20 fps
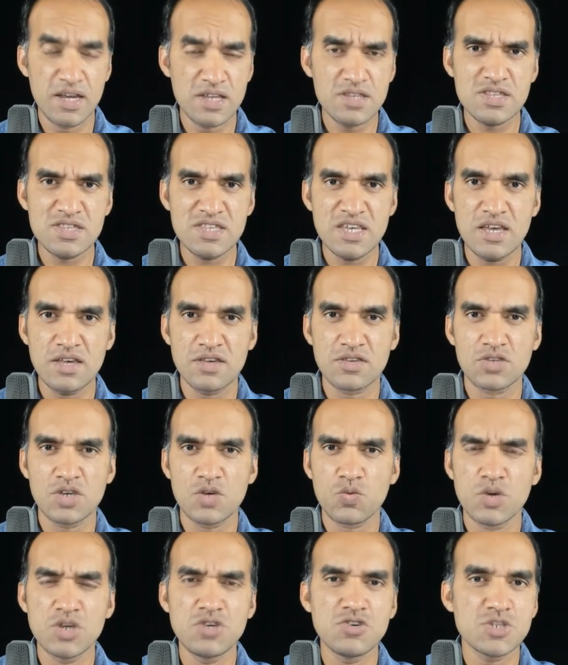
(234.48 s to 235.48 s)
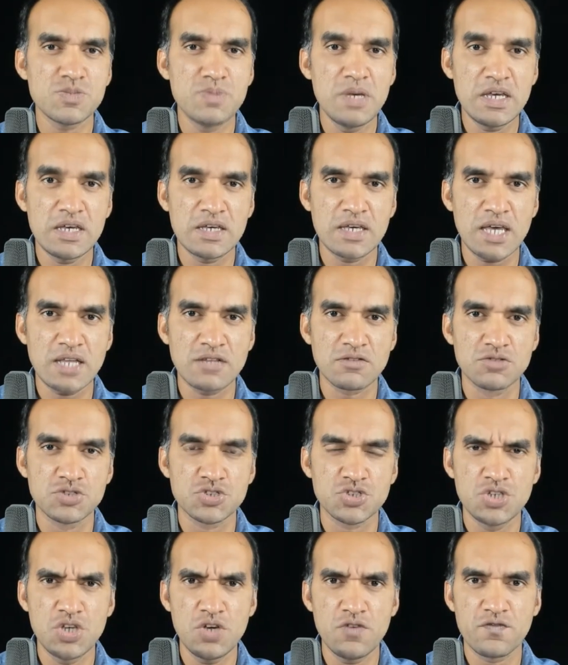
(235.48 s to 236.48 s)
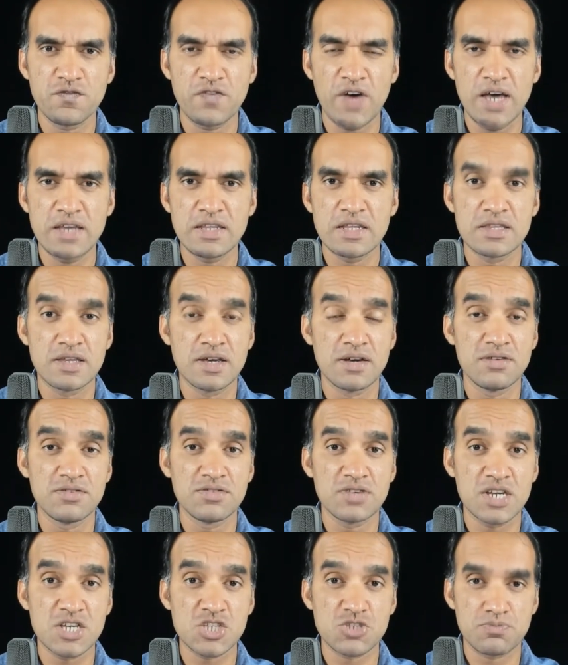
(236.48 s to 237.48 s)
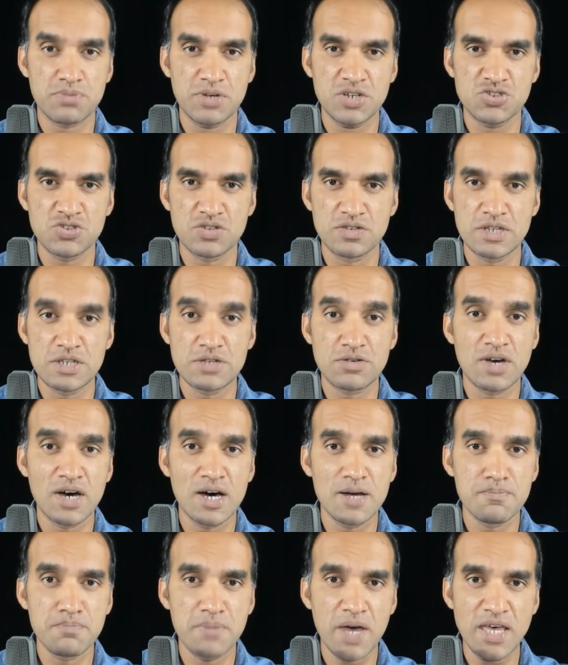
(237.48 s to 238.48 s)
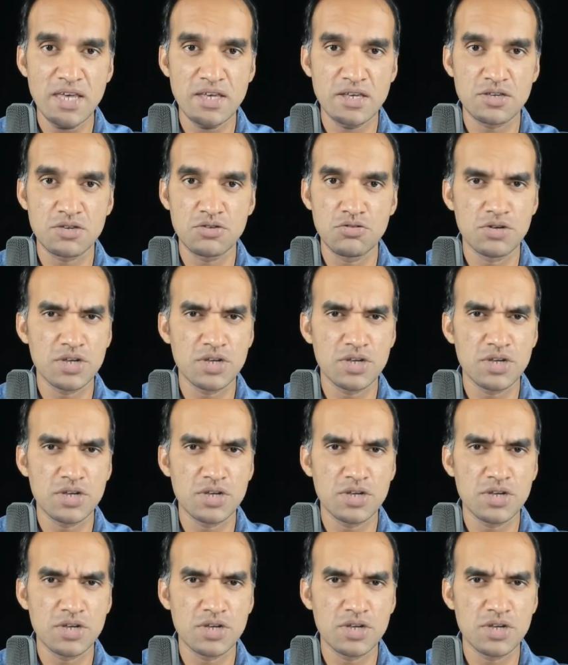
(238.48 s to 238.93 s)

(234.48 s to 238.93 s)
Another thing is that when you're speaking English, you find that there is an expression that you can't make.